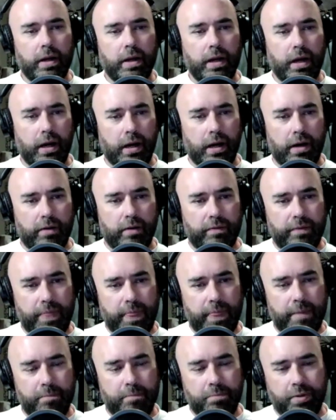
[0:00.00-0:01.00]
of
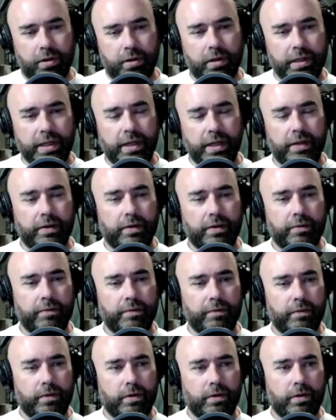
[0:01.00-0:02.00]
Burlington,
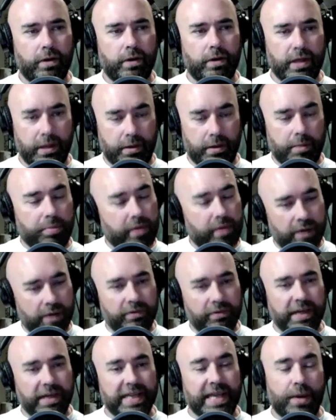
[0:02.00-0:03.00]
the plot
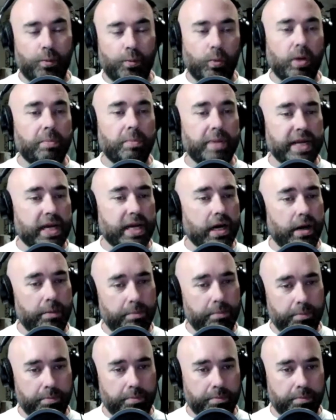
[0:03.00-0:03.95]
of land that would become